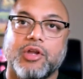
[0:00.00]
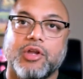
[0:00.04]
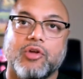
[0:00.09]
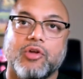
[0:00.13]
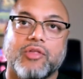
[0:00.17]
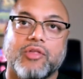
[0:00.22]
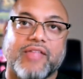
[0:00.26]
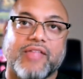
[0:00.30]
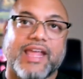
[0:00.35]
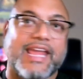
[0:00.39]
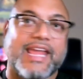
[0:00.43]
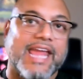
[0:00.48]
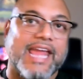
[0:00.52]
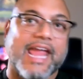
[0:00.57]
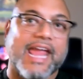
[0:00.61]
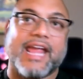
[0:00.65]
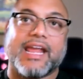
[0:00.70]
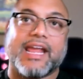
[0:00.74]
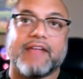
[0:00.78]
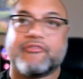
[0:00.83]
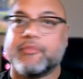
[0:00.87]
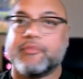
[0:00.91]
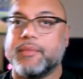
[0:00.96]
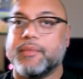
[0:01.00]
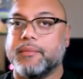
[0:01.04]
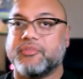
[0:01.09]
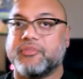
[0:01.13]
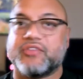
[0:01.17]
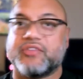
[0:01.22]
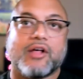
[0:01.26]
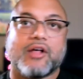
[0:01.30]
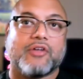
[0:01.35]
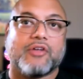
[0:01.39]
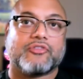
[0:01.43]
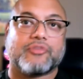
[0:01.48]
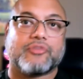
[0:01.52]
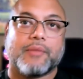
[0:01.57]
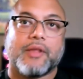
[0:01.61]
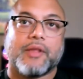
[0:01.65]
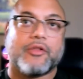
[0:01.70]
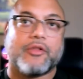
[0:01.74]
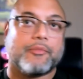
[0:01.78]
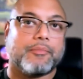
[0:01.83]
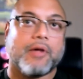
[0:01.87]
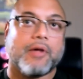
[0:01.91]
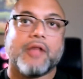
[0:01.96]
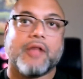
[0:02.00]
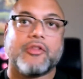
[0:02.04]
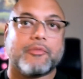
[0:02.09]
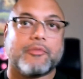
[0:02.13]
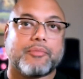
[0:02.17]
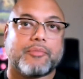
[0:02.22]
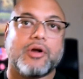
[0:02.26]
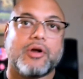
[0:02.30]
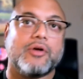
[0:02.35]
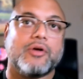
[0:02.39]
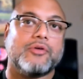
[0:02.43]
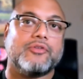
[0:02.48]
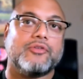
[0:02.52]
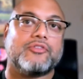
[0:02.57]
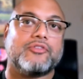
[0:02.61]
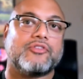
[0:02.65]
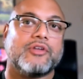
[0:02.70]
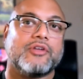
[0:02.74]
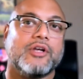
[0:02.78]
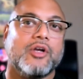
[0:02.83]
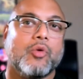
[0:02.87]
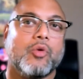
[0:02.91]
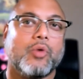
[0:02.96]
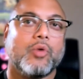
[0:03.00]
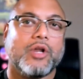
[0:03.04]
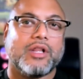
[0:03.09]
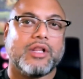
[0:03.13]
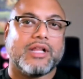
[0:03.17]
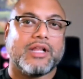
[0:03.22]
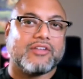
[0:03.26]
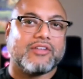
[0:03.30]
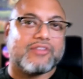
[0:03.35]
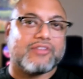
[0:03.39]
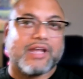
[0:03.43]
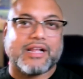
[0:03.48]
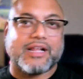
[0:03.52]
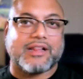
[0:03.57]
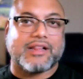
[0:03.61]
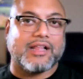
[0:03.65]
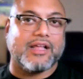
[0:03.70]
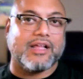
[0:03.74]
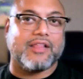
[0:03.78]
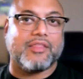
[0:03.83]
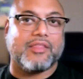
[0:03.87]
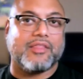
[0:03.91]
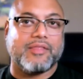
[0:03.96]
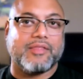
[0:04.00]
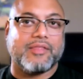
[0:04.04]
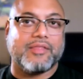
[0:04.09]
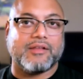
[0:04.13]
you that they can't get from themselves, from other pros? What do you think is like the